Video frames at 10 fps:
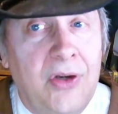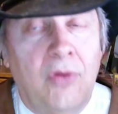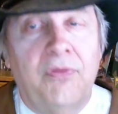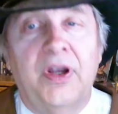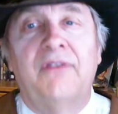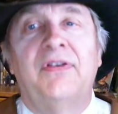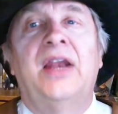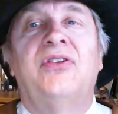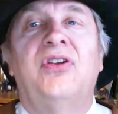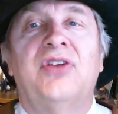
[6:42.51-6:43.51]
Don't forget
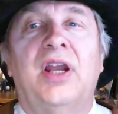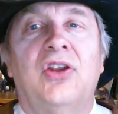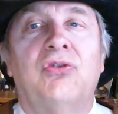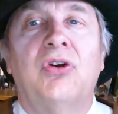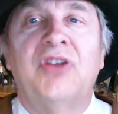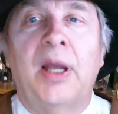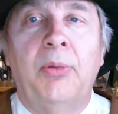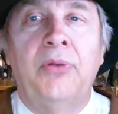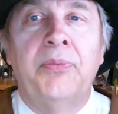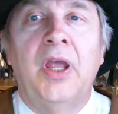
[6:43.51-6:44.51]
fantasy settings. For
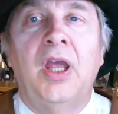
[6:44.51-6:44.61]
example,